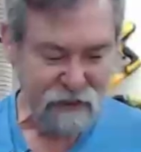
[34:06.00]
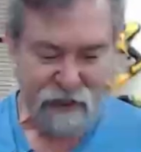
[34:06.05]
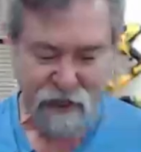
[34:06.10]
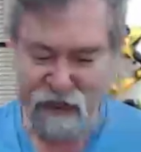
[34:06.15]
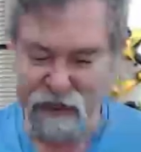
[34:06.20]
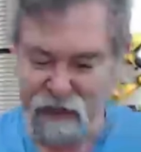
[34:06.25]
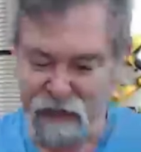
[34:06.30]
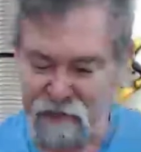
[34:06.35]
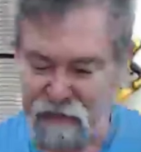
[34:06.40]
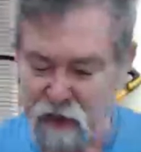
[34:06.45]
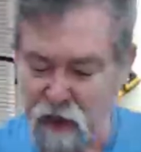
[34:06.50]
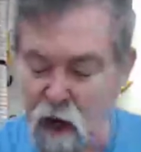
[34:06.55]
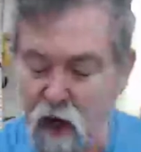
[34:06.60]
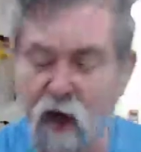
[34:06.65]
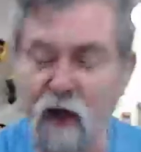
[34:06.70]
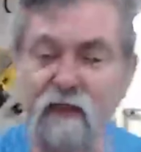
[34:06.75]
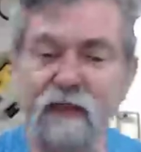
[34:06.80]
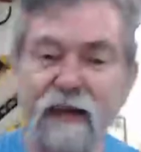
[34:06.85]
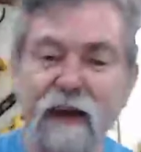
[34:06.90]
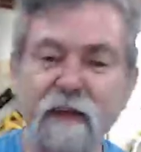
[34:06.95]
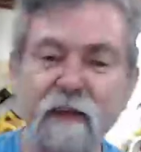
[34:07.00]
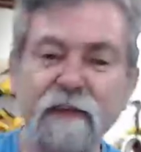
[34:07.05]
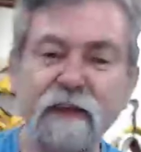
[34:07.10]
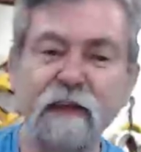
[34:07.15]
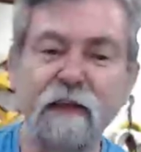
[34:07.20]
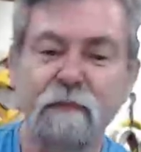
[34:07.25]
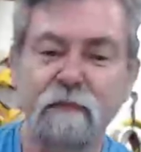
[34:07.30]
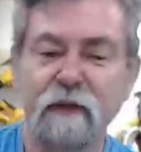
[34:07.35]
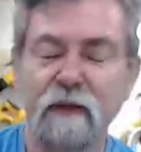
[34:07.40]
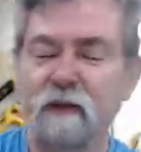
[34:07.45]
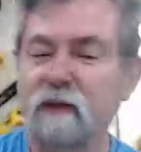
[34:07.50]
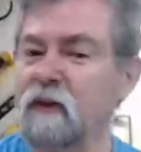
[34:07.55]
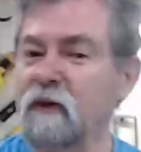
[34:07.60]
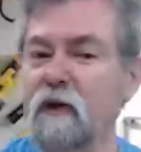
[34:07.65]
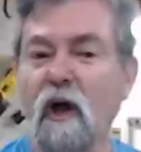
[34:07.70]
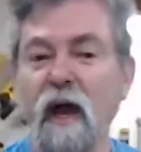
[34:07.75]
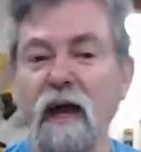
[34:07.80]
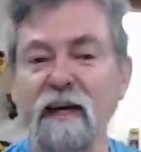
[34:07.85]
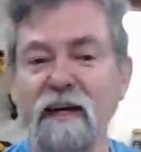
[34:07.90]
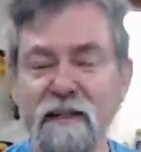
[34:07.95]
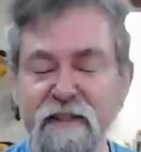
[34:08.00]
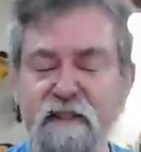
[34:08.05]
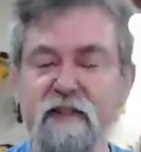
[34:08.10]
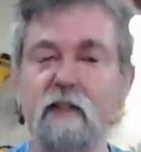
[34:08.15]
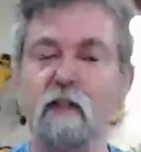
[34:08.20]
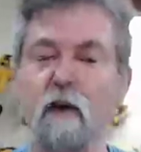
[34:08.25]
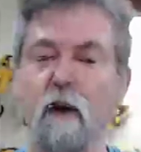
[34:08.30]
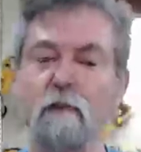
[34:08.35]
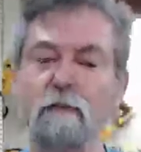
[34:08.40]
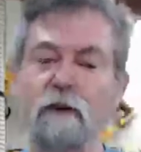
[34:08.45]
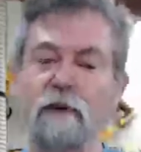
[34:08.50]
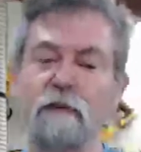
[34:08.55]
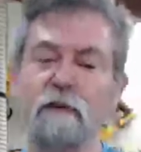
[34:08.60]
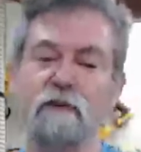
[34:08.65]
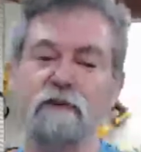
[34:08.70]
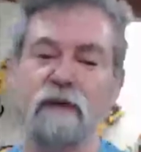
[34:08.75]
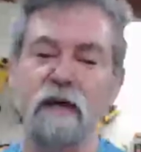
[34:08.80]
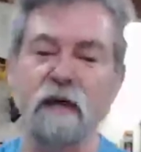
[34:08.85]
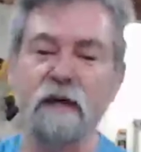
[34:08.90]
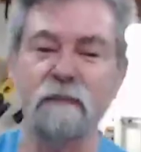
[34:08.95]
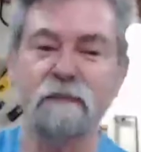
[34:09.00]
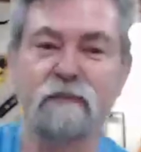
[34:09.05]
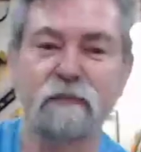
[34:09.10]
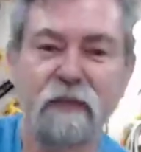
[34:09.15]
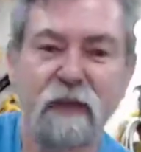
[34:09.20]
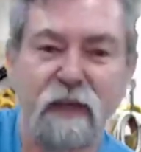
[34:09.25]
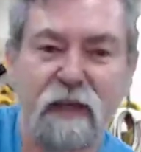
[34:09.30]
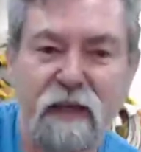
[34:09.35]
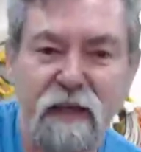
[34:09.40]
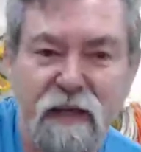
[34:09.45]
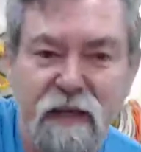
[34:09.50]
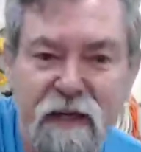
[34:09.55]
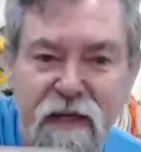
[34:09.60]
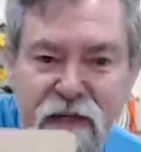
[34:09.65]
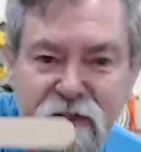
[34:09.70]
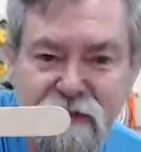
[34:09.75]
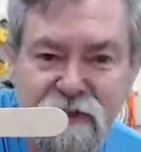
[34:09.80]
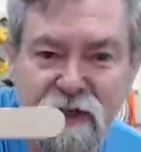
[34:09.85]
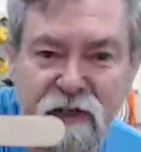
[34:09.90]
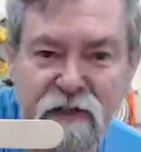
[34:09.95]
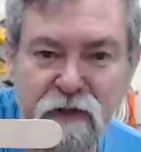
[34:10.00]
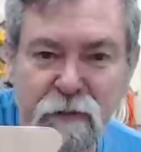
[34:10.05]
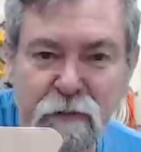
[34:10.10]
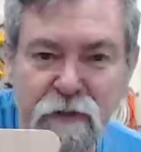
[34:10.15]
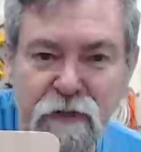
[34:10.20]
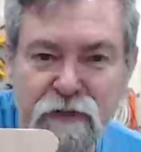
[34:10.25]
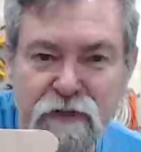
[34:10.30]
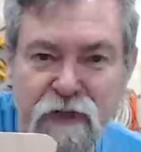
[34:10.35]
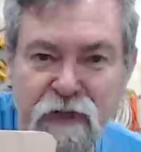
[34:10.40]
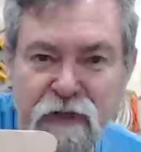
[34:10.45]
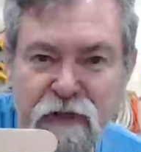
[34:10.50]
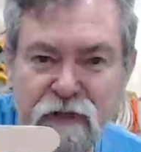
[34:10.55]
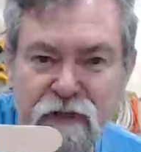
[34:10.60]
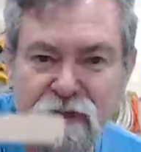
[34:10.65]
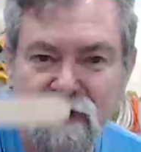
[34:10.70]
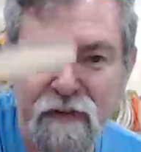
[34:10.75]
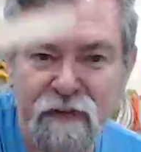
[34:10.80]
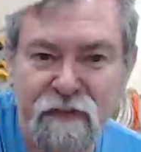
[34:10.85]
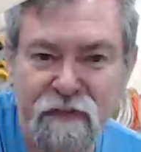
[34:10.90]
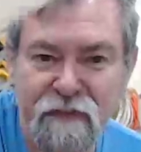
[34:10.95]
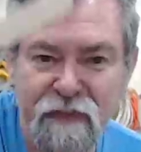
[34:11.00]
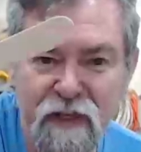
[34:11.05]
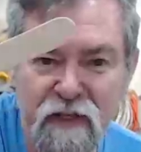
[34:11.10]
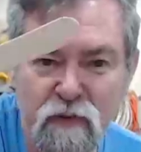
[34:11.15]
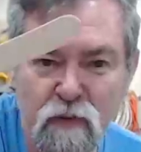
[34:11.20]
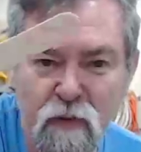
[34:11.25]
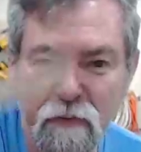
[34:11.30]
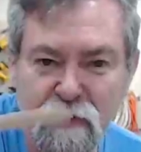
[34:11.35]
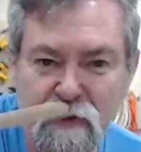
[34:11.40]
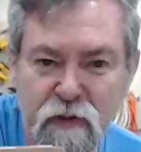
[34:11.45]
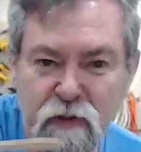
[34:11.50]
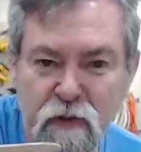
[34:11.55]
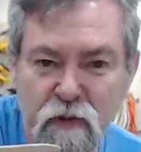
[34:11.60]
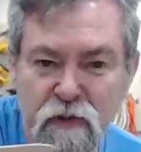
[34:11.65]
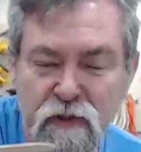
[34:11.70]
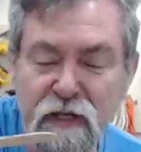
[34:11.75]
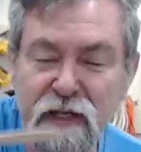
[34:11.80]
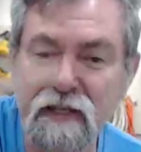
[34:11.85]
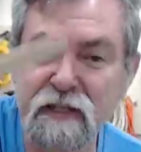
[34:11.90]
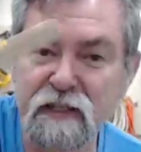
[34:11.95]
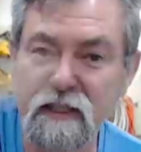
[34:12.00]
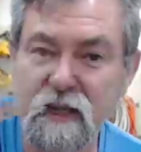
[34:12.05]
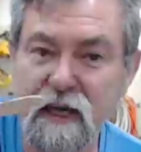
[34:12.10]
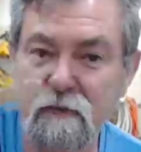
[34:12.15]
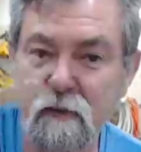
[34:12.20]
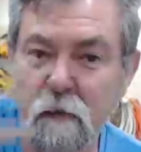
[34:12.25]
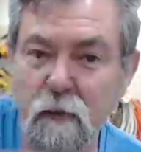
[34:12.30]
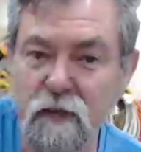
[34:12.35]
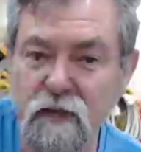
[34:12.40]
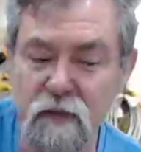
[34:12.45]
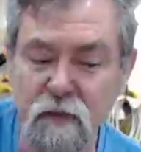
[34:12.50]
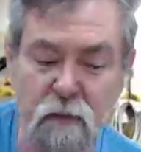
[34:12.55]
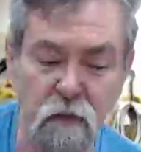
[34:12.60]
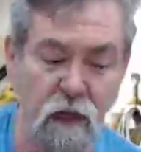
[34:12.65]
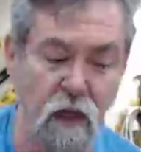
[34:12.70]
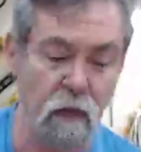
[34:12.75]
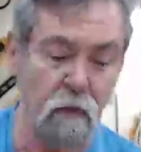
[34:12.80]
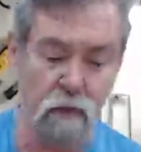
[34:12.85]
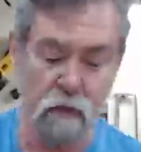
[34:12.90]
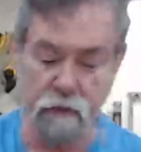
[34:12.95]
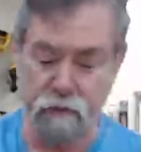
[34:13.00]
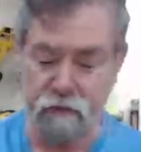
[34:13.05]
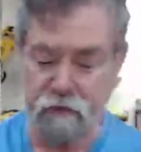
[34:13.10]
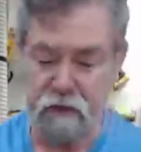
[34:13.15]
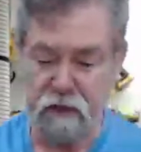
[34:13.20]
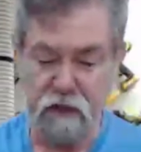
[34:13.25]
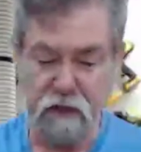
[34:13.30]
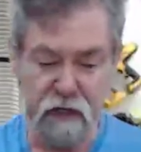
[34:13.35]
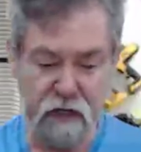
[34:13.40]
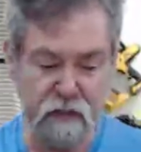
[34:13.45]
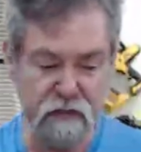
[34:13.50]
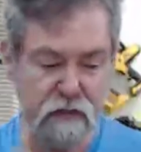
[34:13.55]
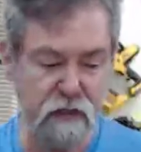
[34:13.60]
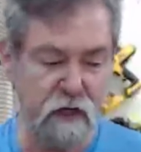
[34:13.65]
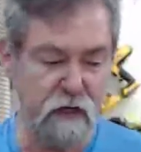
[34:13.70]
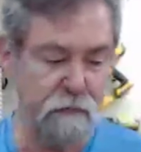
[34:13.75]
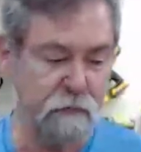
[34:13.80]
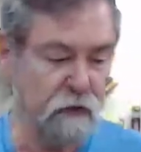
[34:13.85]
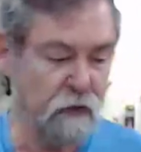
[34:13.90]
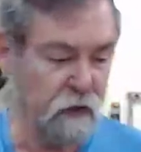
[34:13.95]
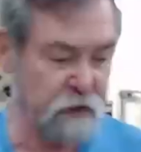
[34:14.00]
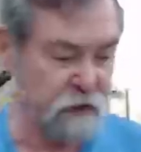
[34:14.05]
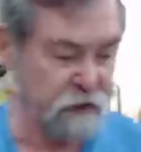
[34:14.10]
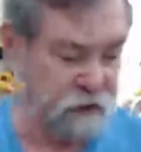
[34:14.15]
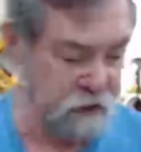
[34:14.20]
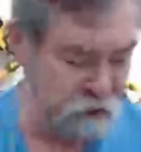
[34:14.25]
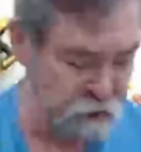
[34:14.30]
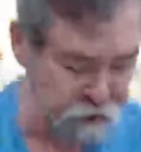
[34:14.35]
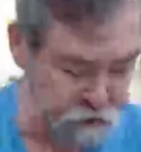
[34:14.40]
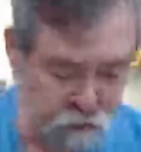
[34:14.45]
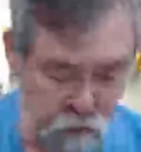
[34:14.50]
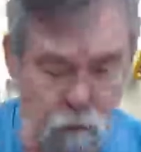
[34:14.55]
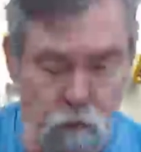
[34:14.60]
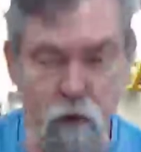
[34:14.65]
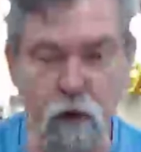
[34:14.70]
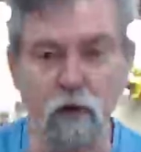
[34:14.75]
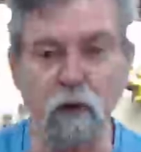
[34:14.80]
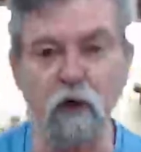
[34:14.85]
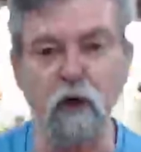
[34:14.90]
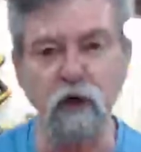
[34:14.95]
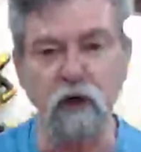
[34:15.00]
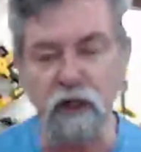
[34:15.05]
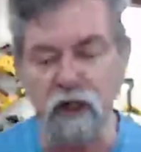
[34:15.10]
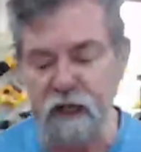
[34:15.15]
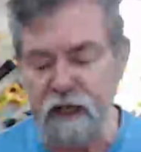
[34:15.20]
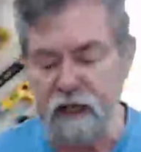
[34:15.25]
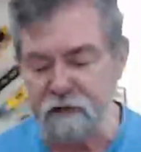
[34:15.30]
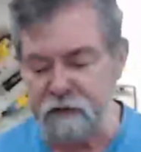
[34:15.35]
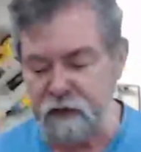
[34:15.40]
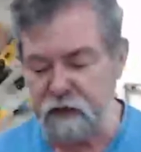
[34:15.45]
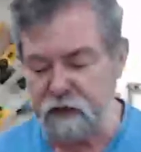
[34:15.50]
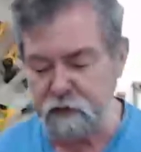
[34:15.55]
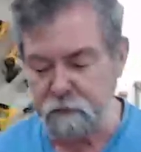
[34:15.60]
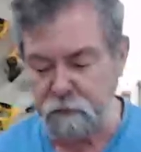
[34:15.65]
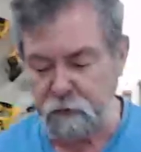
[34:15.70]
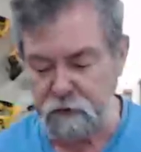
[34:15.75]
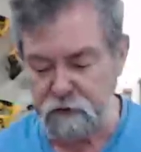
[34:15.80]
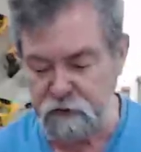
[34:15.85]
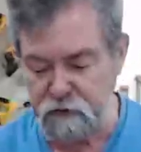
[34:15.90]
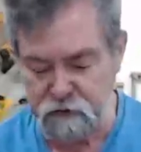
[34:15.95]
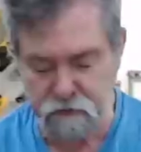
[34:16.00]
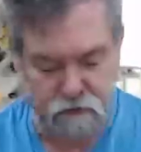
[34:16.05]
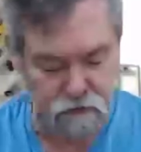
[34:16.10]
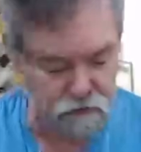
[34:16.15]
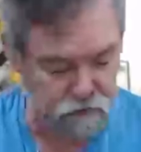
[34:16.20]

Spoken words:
I love it. Oh, the other thing. Look, I listen to what people say. Tongue depressor. That's what I'm going to use instead of a piece of plywood. It's going to be nice and clean. It won't leave any deposits of